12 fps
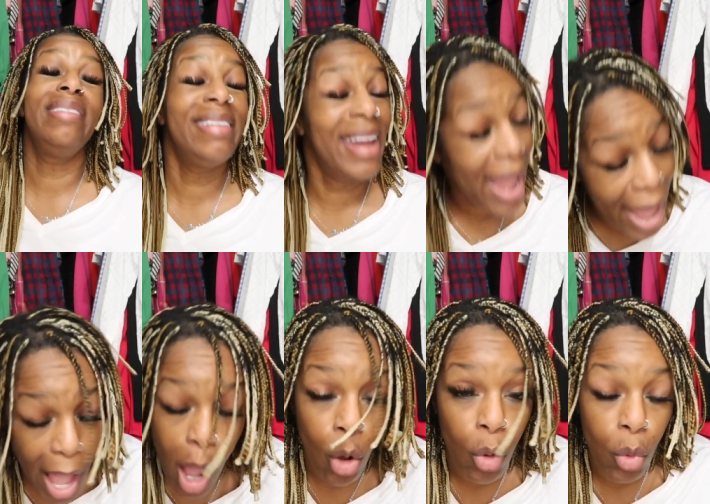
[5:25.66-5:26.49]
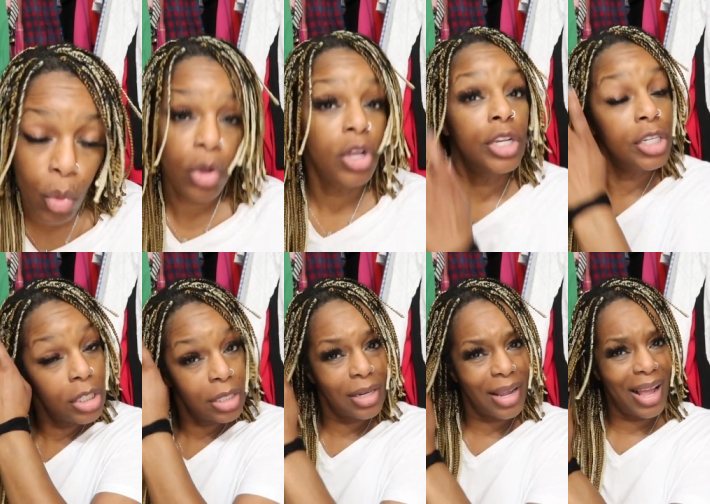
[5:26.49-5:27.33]
now
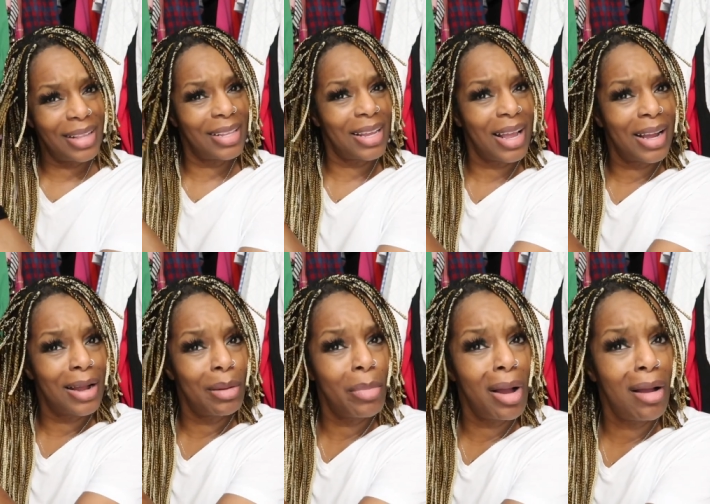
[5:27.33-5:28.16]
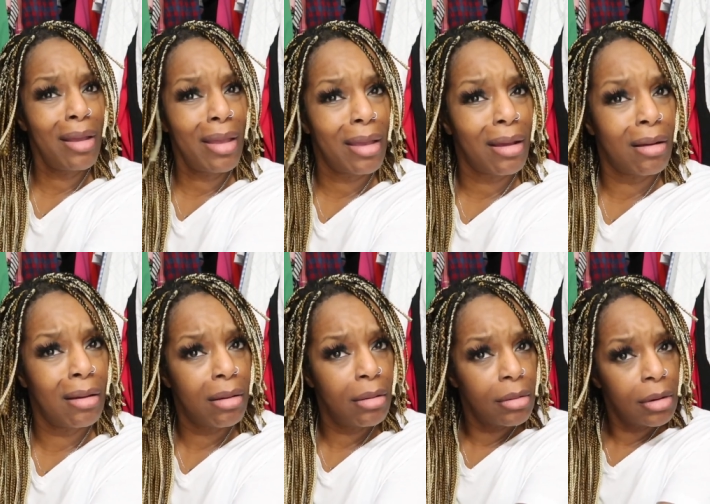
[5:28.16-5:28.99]
I think I cut my hair.
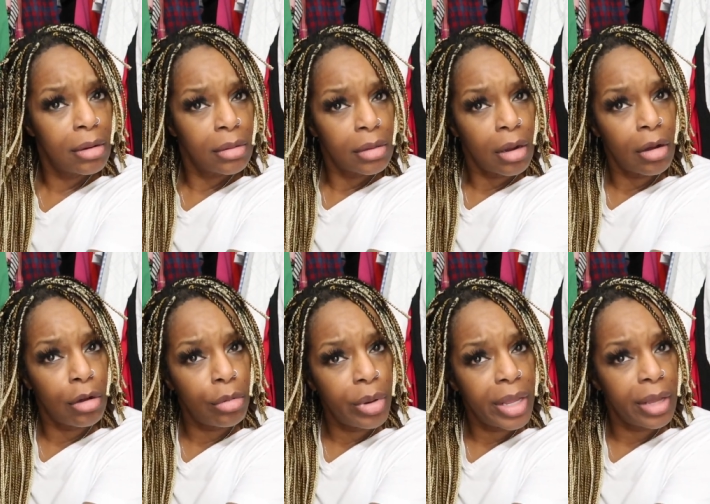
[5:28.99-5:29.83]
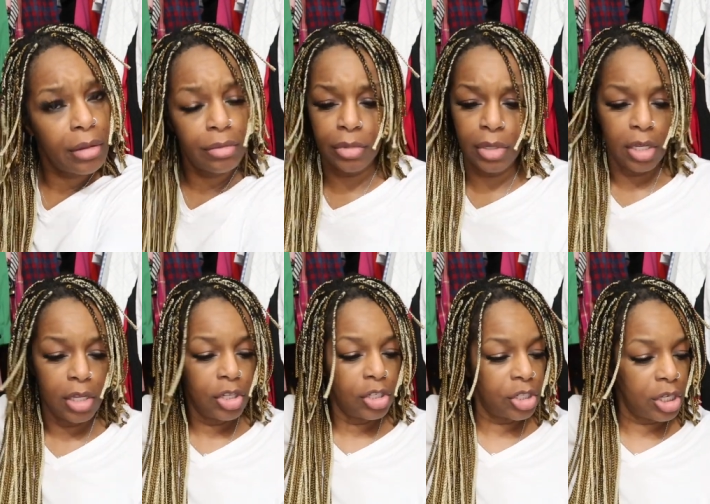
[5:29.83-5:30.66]
Oh well,
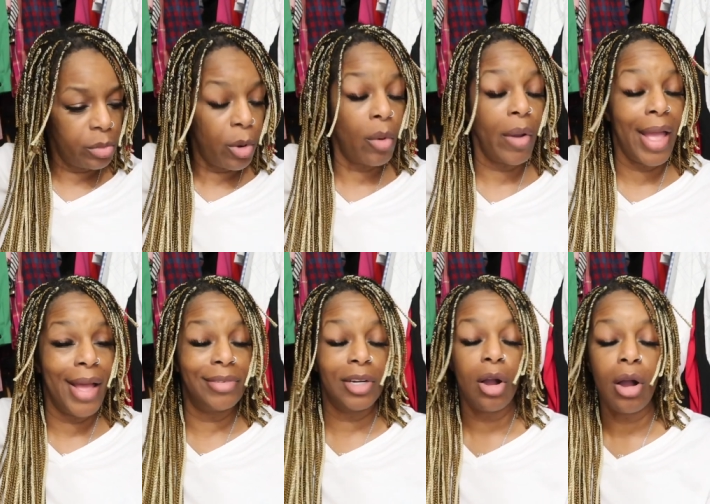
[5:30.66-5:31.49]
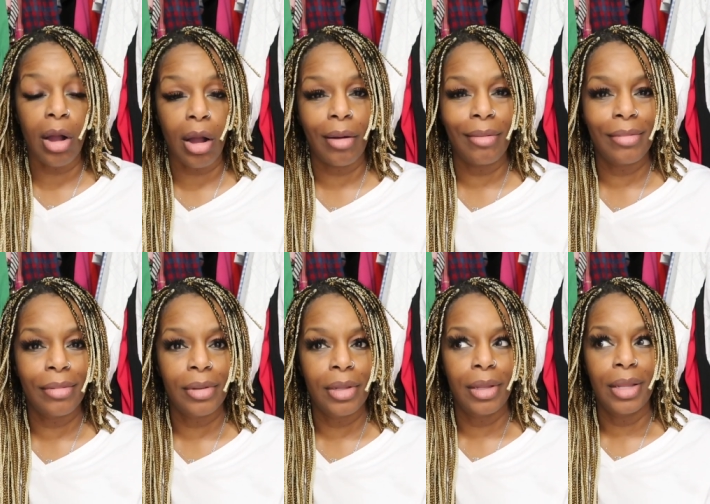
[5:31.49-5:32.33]
she won't have a car.
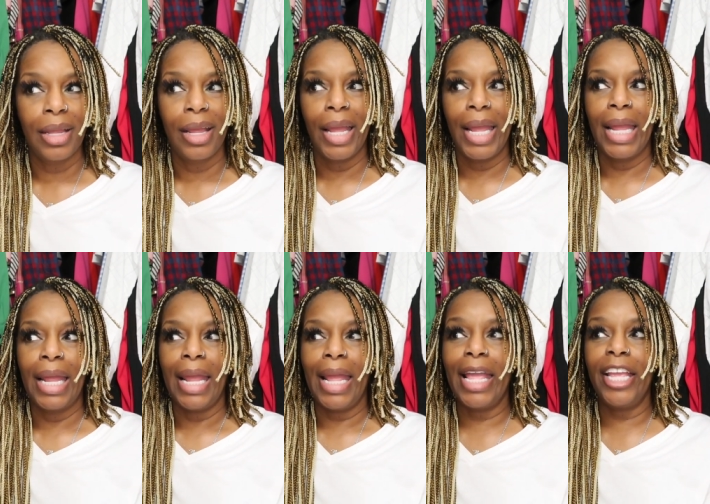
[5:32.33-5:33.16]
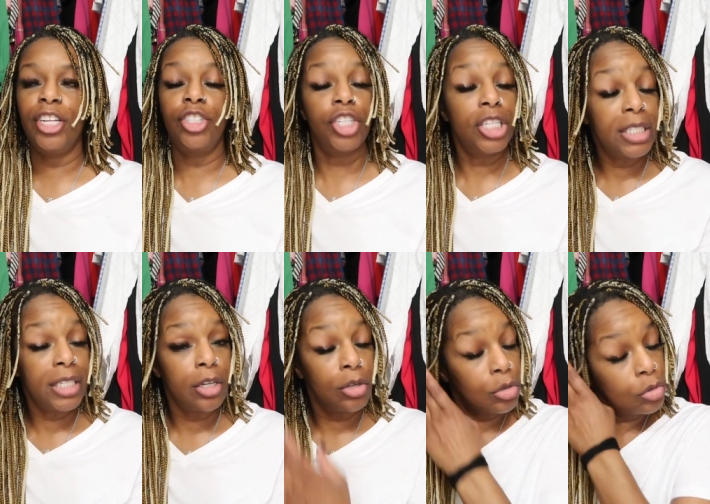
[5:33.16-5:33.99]
And she's
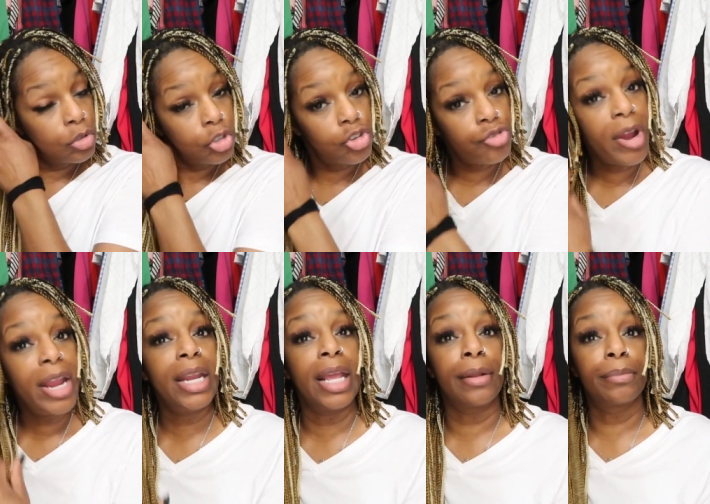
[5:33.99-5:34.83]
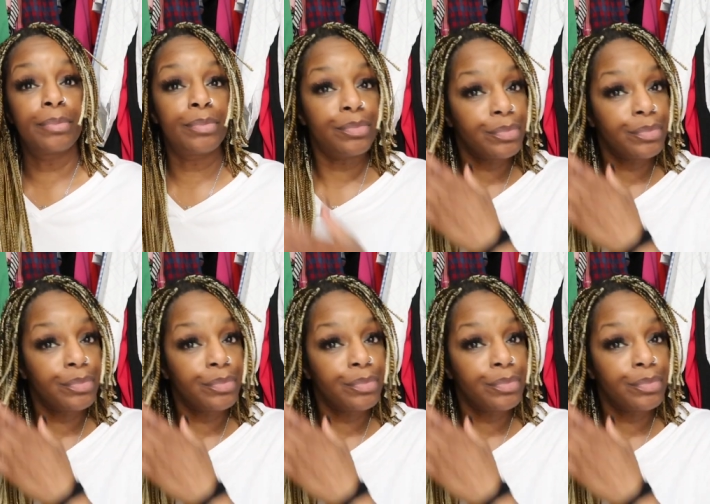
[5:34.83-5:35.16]
still training.